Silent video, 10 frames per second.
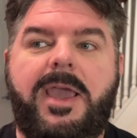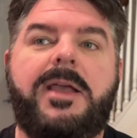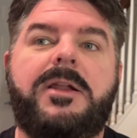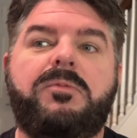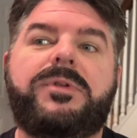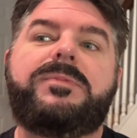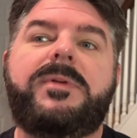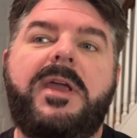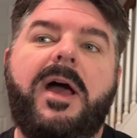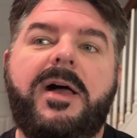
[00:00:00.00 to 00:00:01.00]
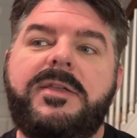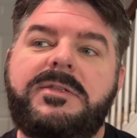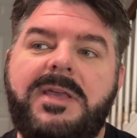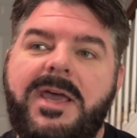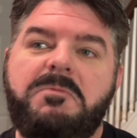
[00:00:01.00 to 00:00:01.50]
And it was
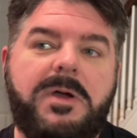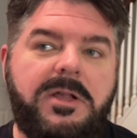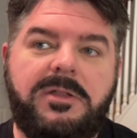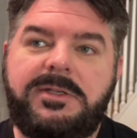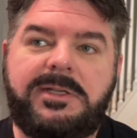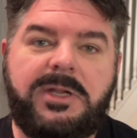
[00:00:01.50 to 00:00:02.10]
because that, well,